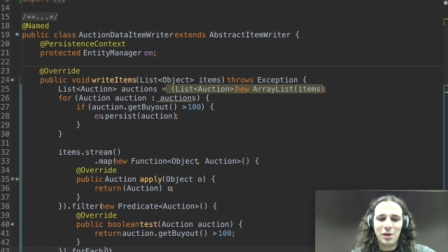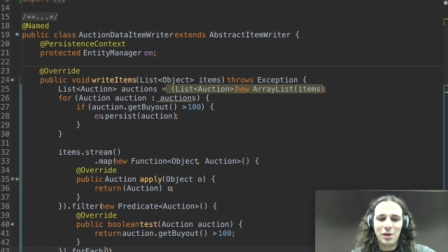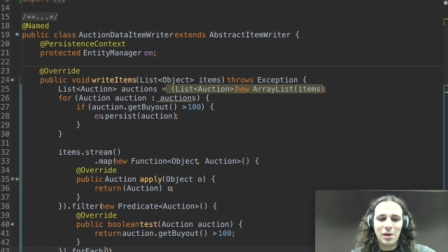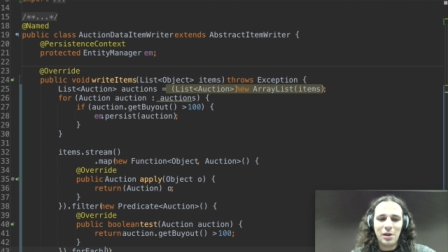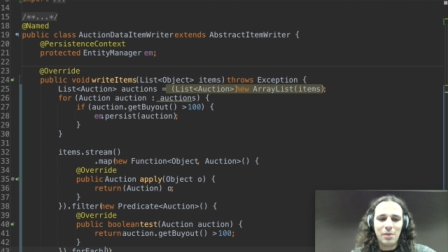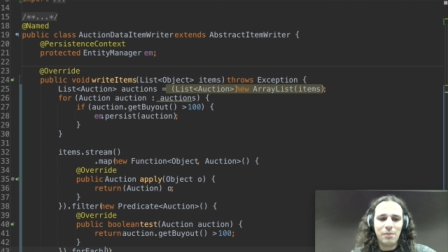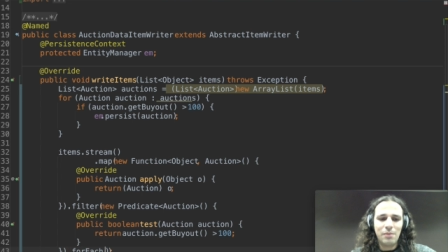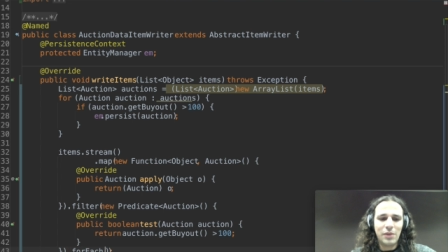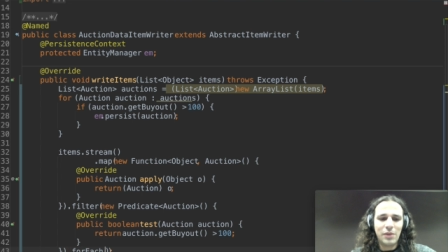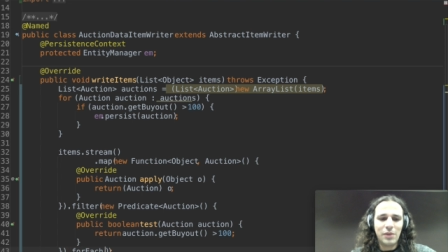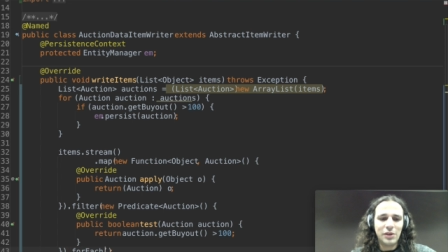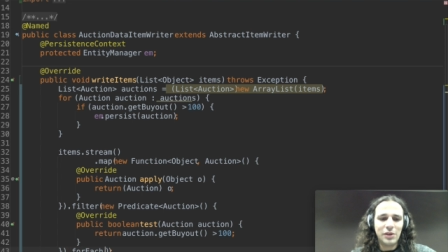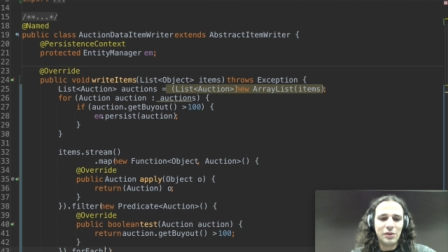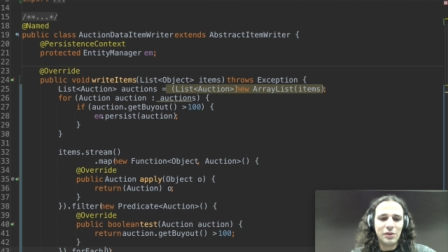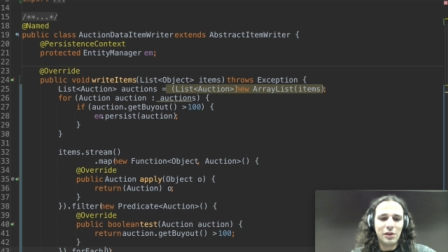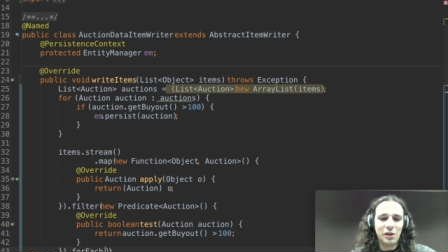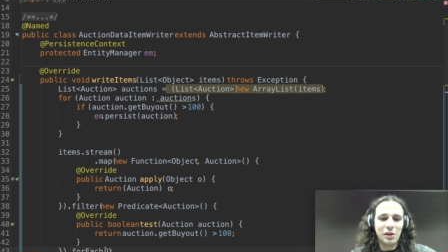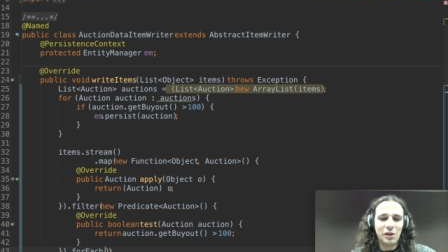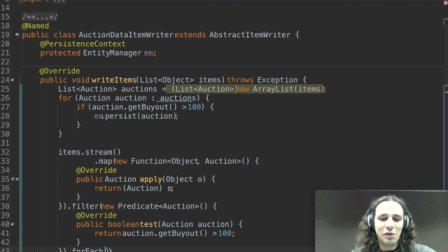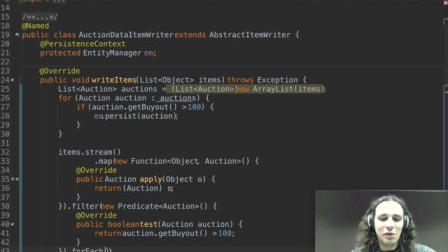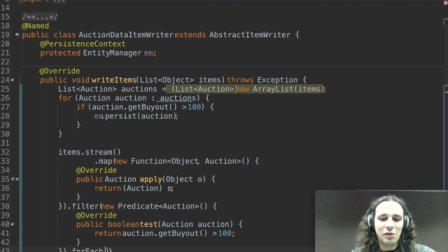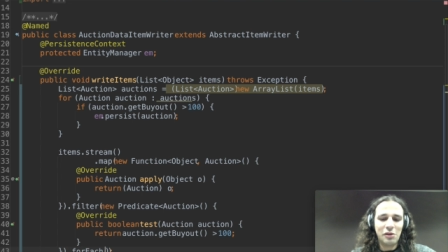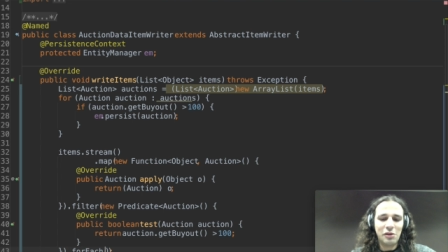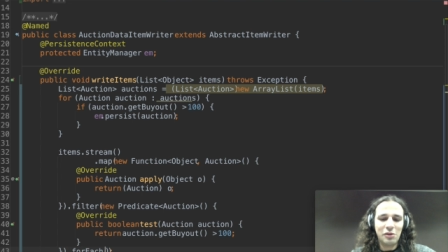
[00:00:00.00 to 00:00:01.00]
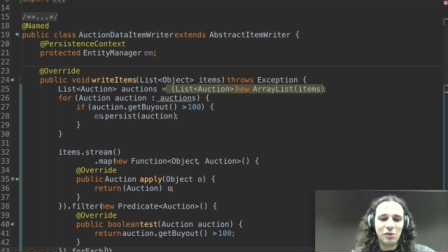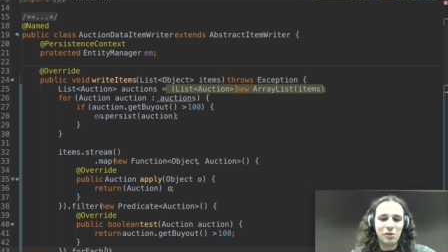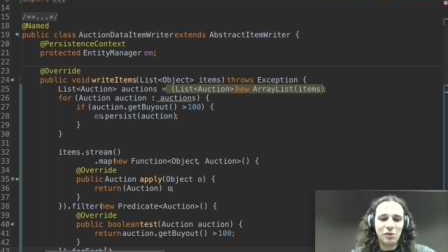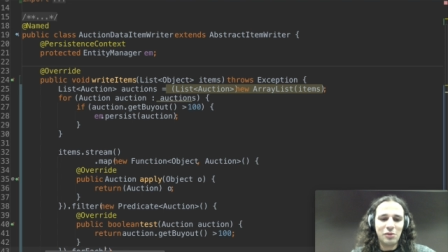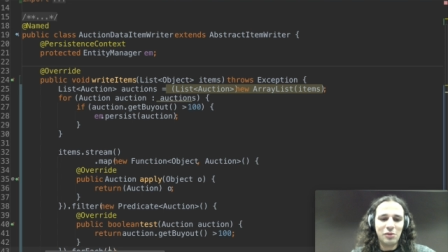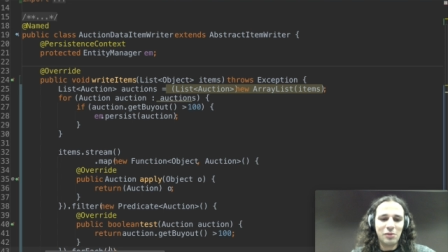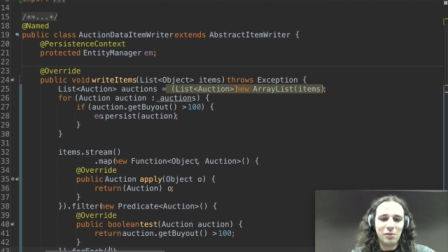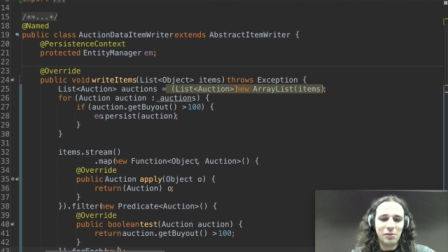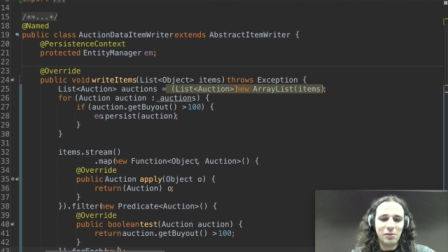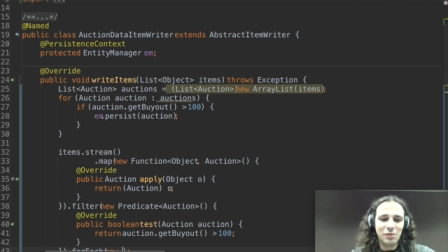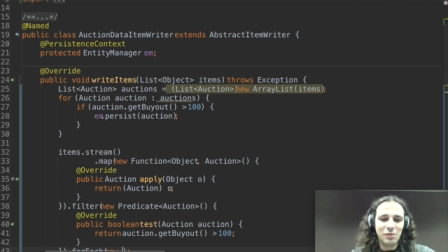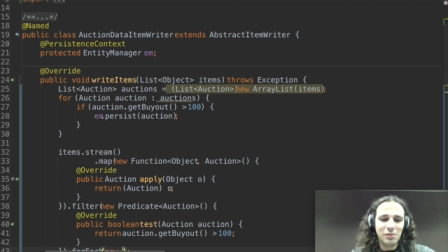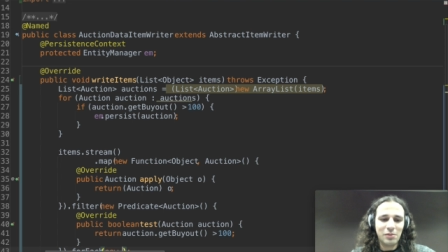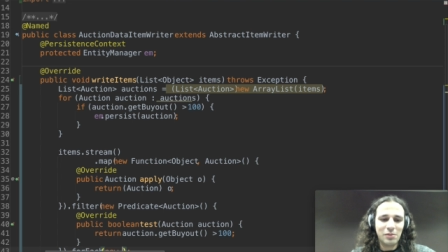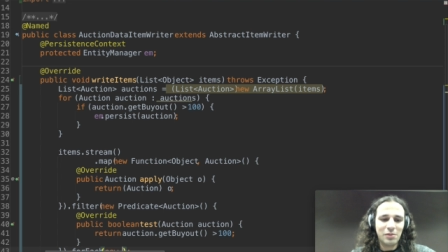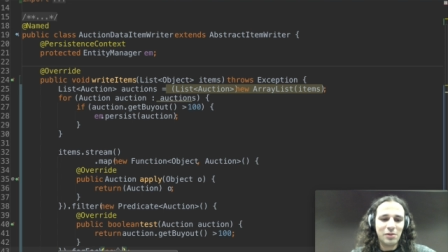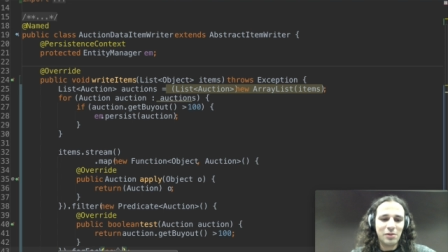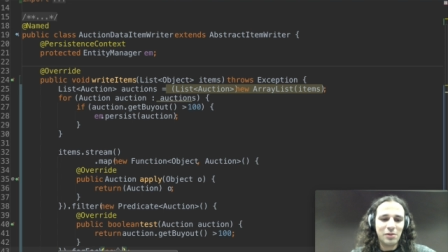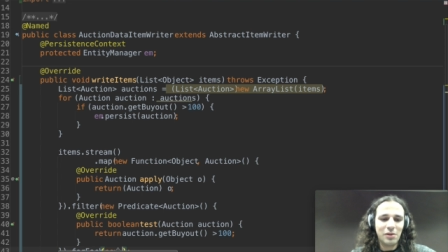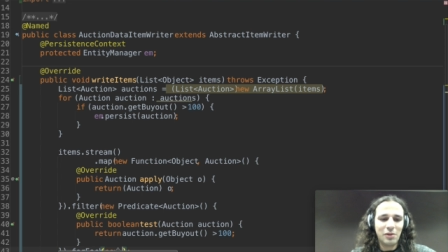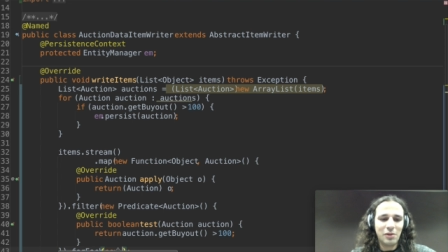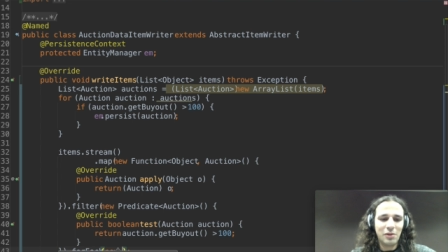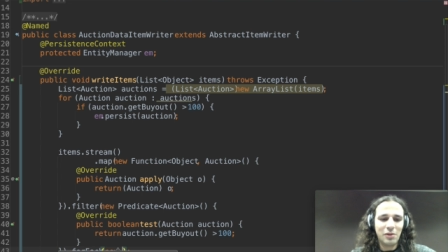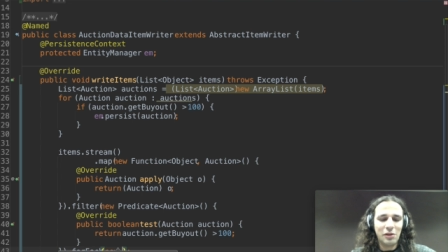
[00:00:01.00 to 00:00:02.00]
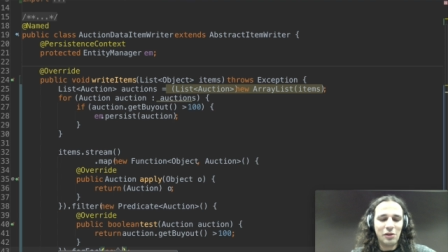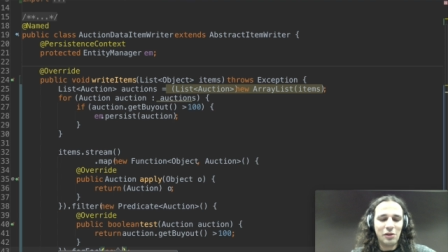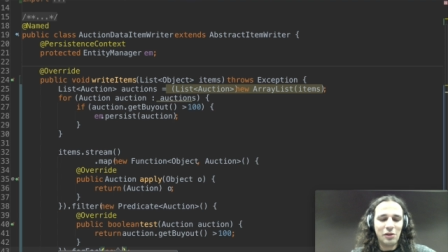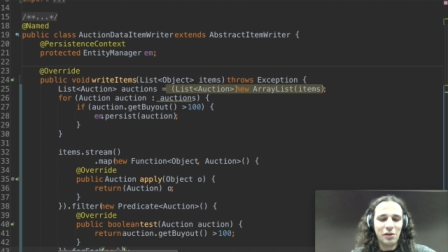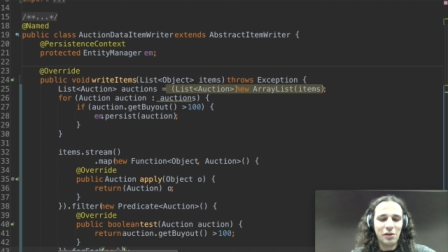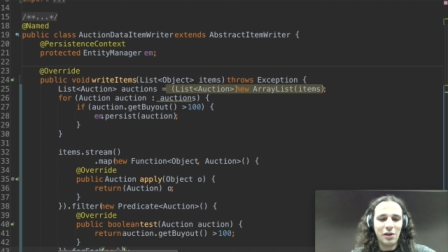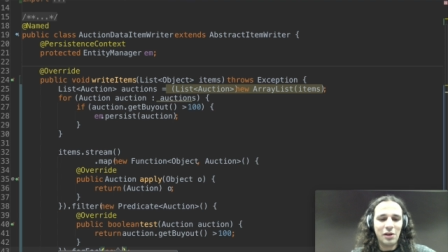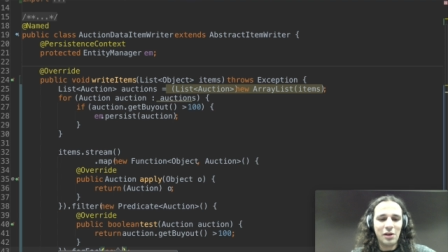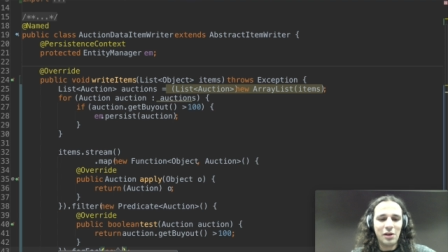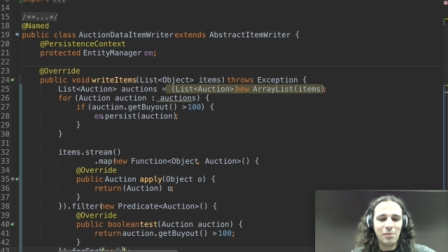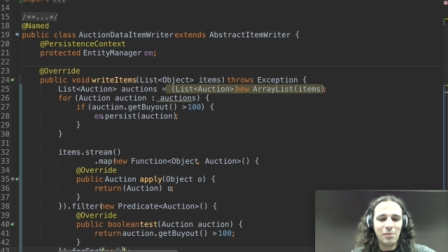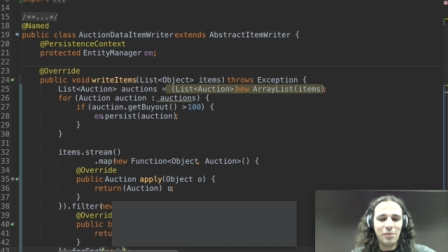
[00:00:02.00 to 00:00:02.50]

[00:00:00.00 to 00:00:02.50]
but allows you to once again